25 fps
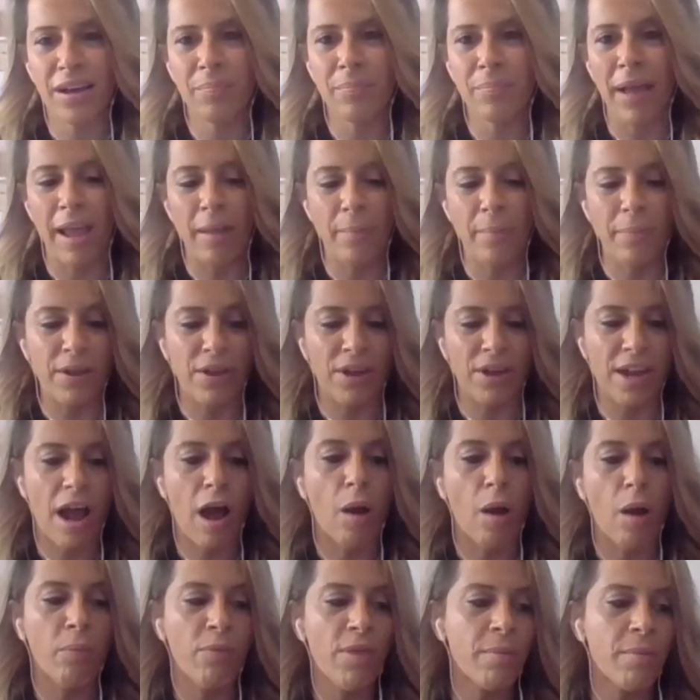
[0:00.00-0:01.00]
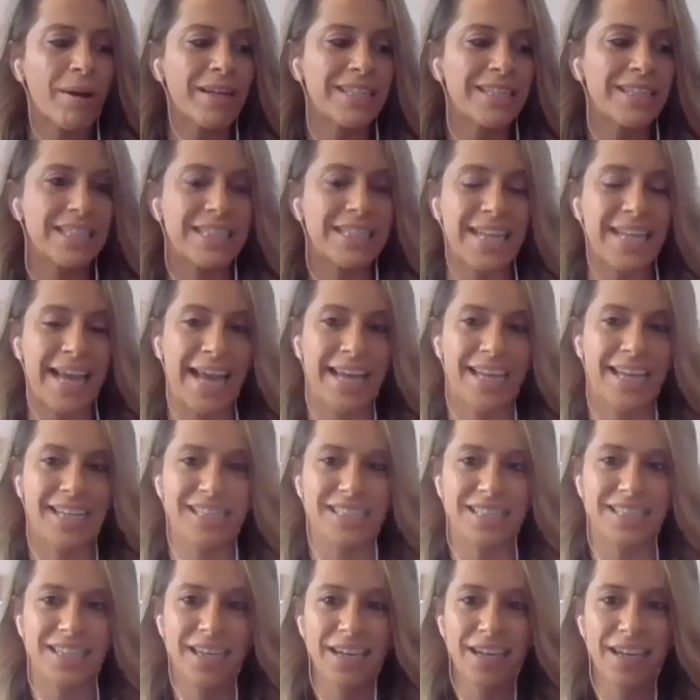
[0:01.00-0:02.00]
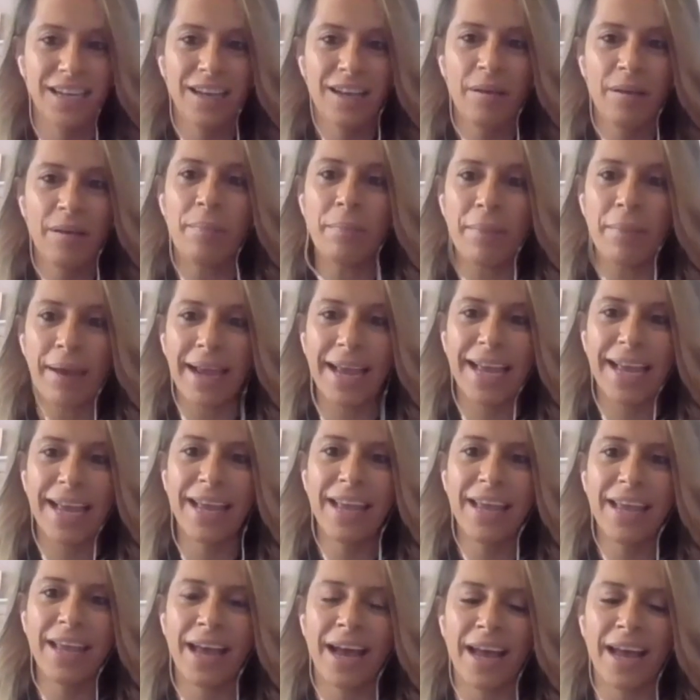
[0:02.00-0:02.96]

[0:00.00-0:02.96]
Maybe it could help them understand me.